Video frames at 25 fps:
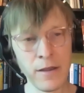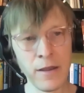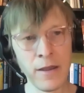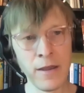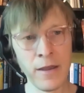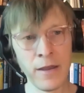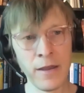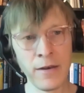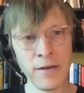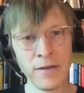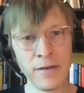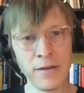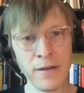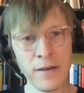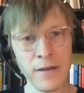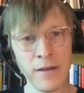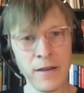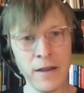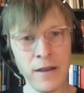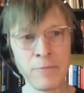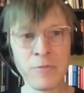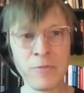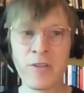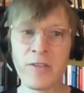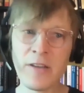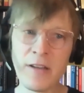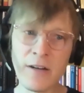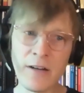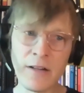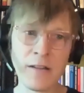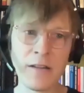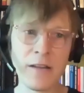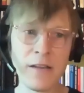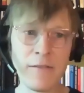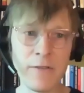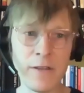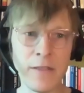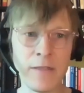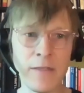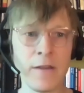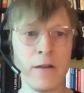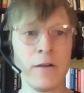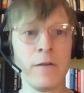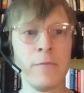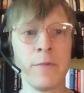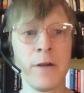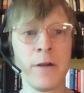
And I'm just going to leave it there,